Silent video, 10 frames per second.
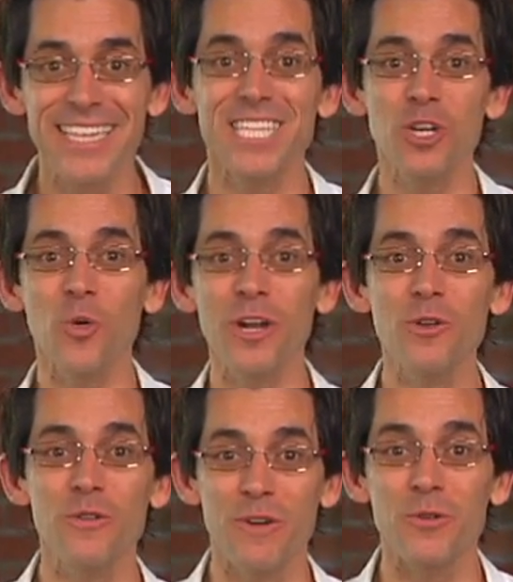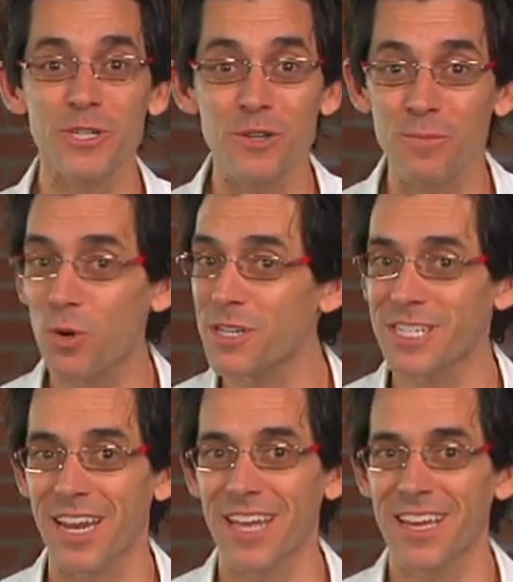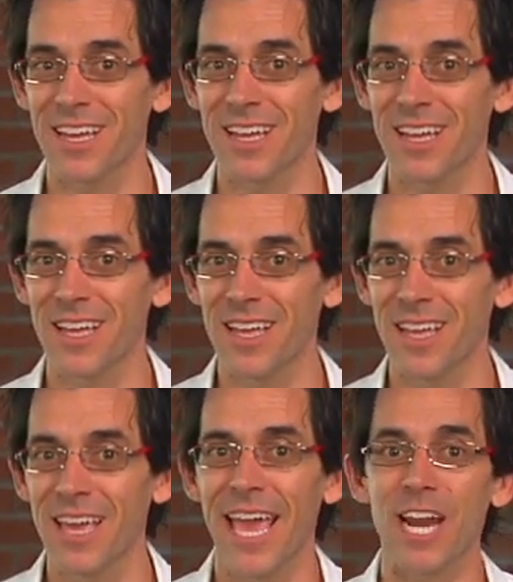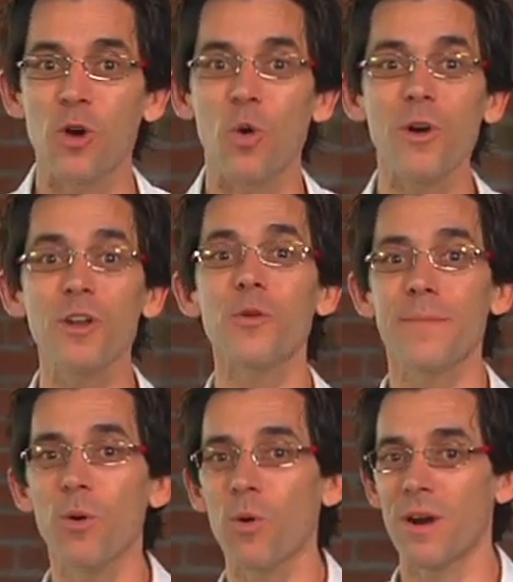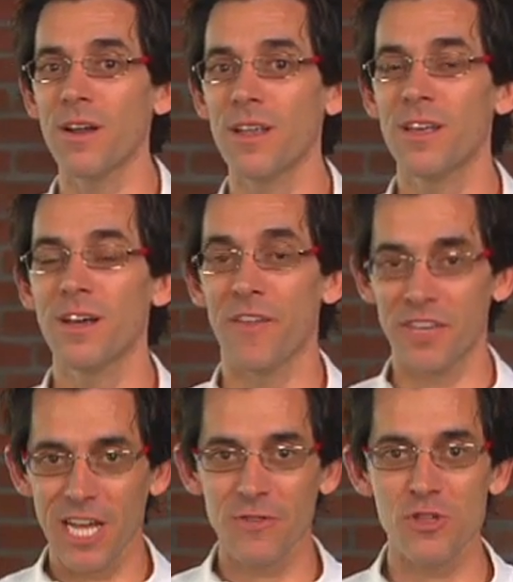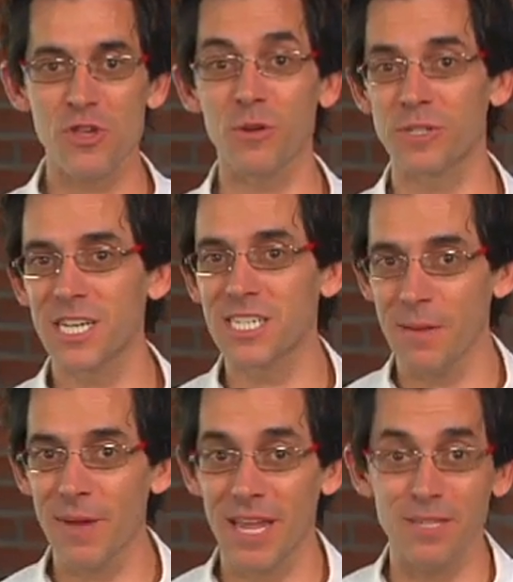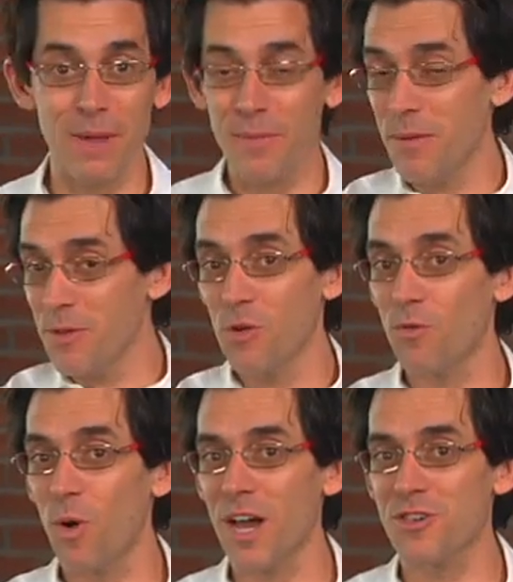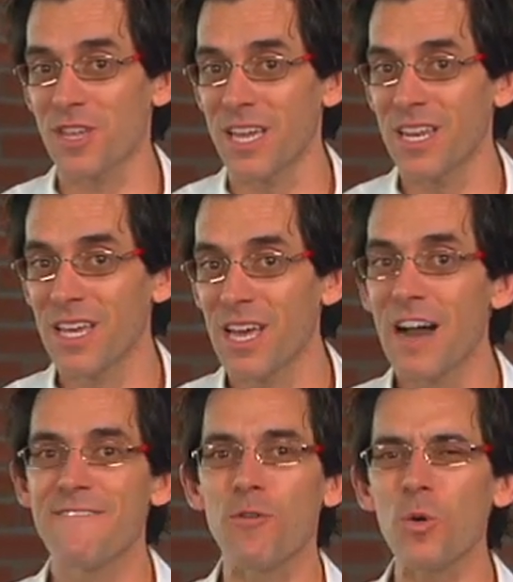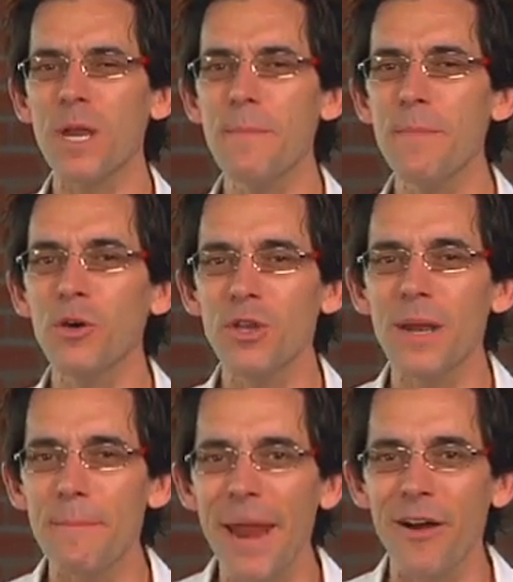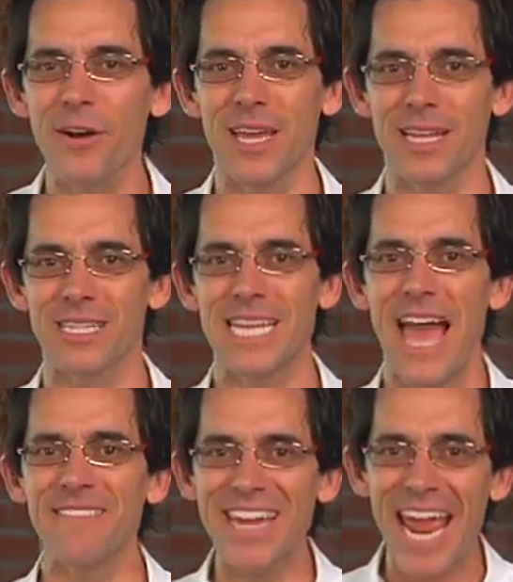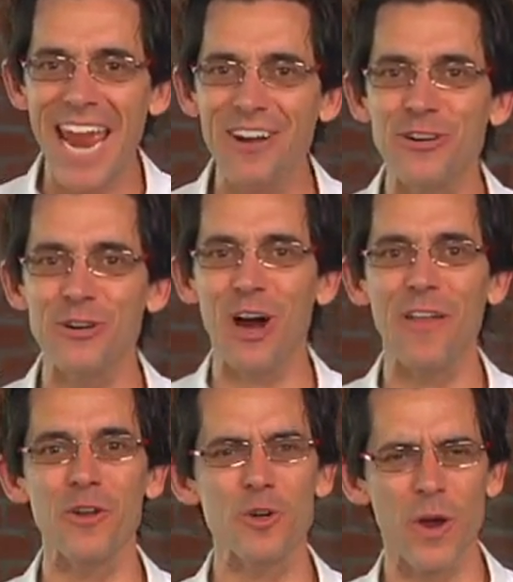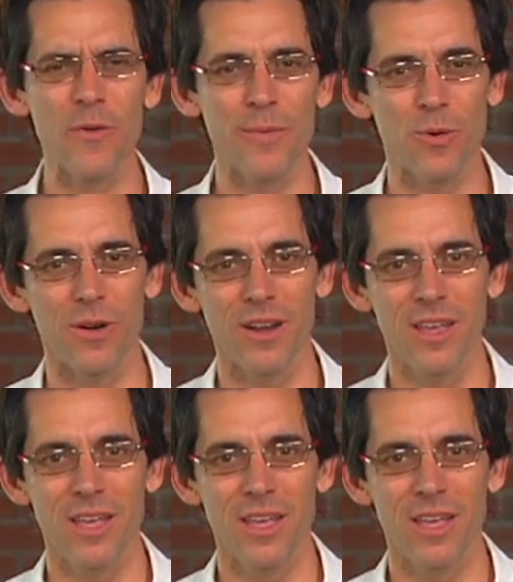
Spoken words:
That's according to a Federal Reserve Board study. And according to a report on the television show 60 Minutes, maybe you have watched it, 40 million Americans have an error on their credit report.